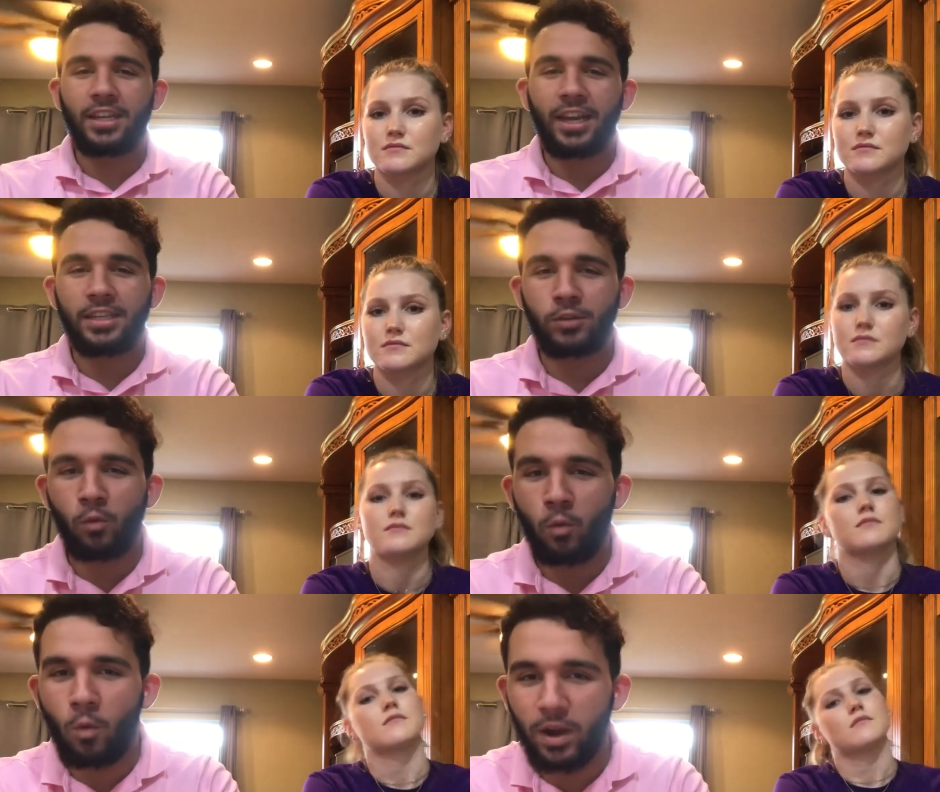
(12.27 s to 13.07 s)
Speaker 1: to guess
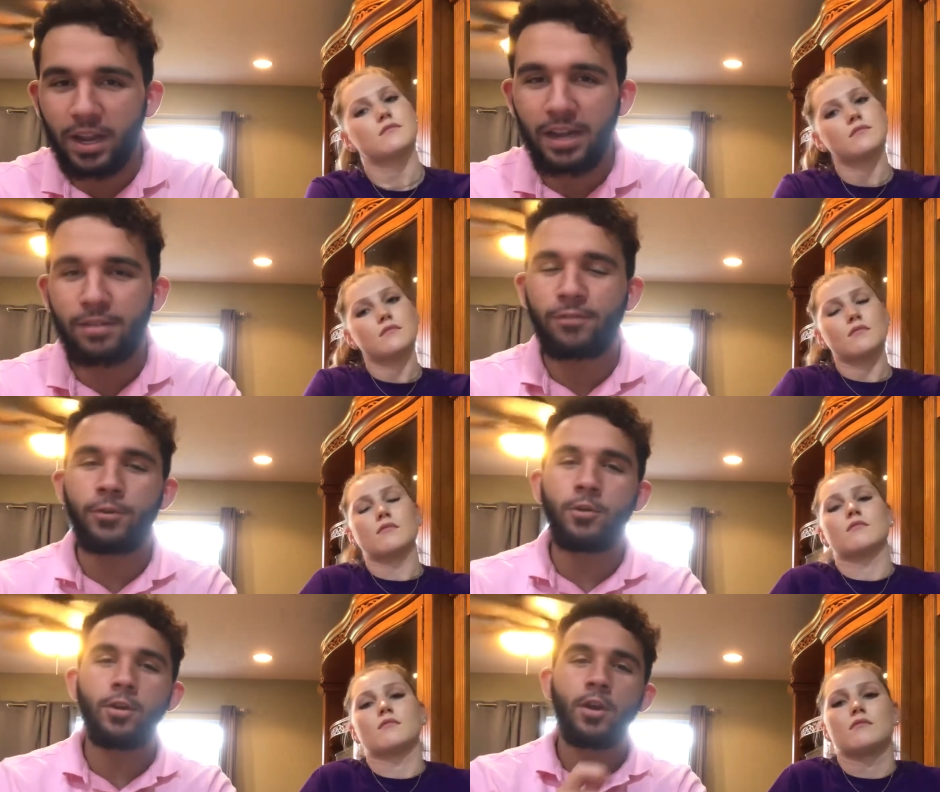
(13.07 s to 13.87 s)
what kind of
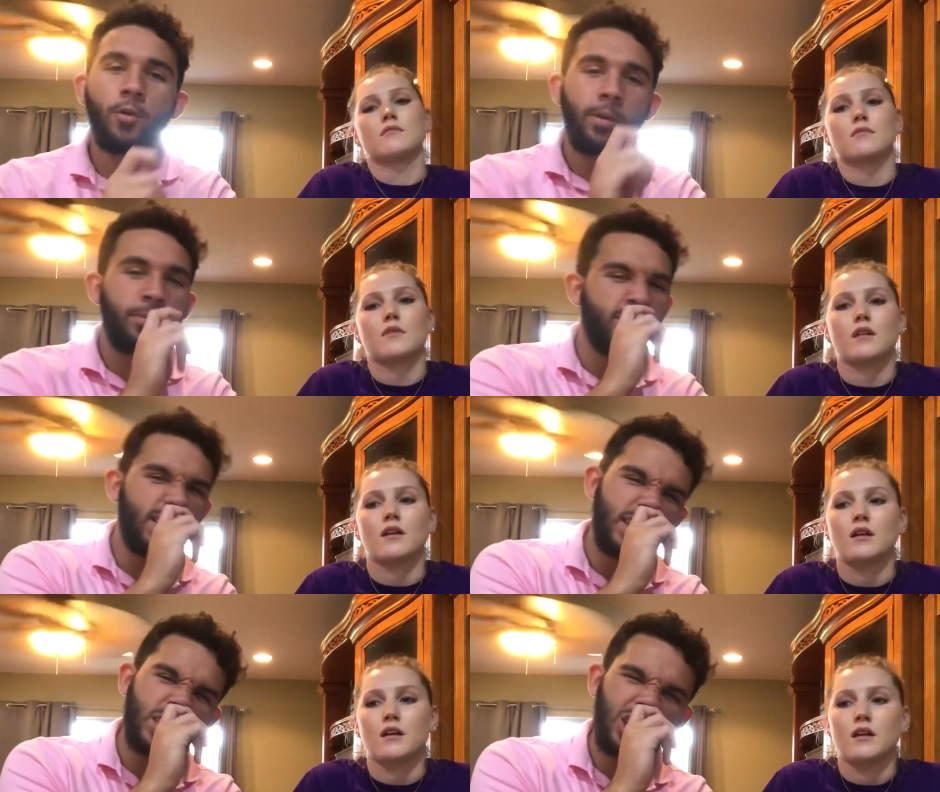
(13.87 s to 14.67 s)
food we put
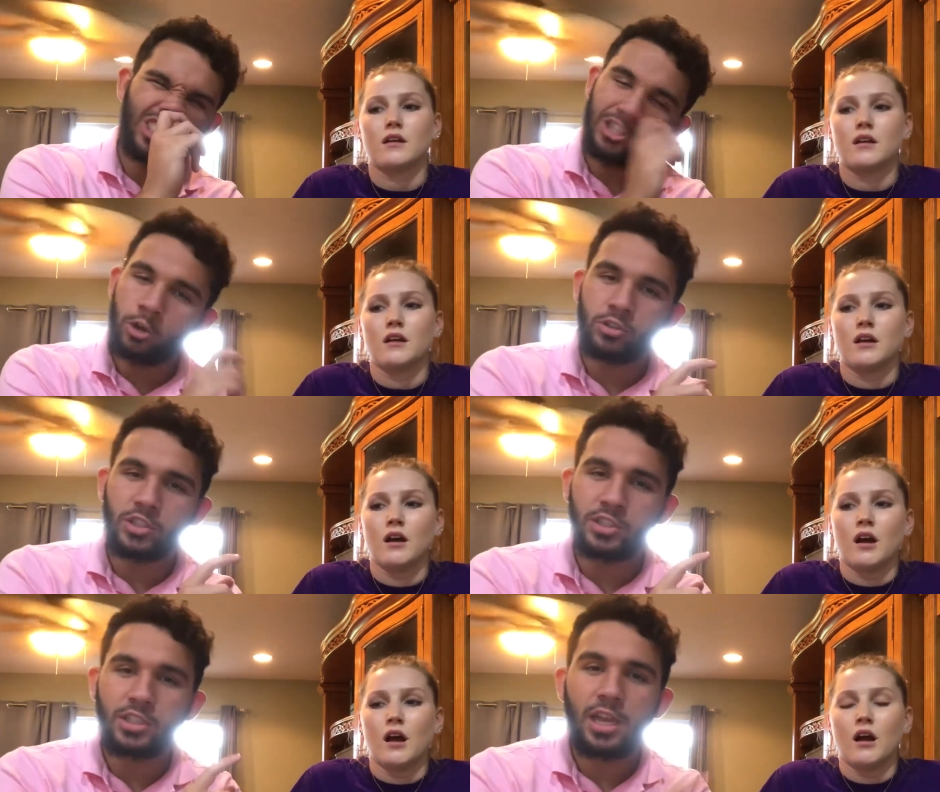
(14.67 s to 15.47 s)
in each other's
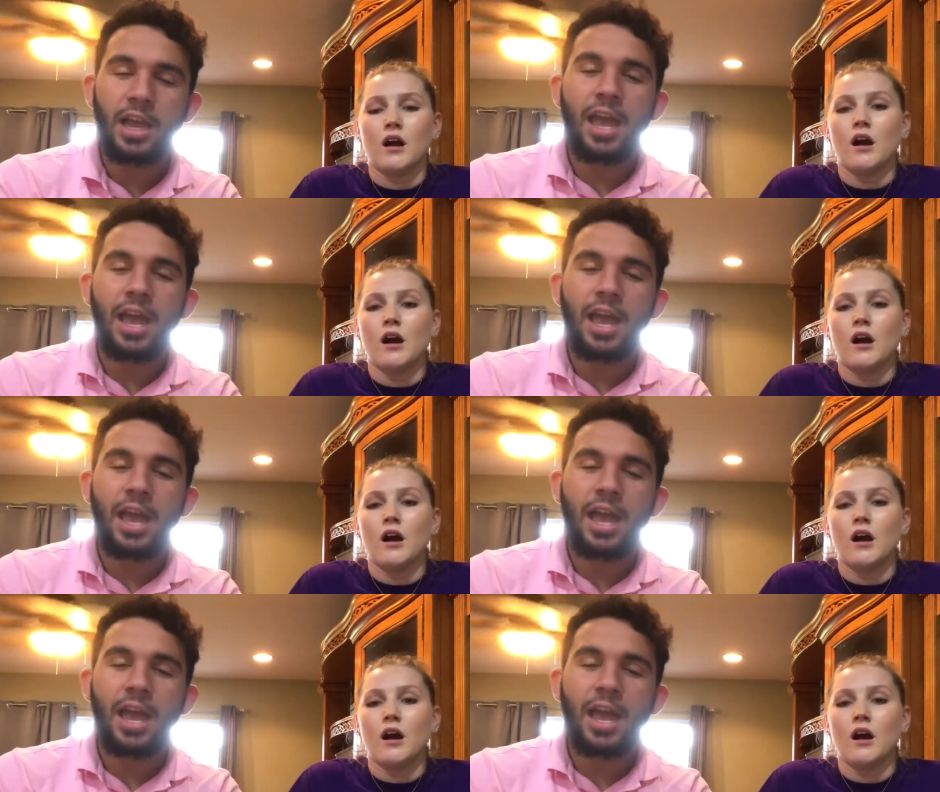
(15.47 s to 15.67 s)
noses,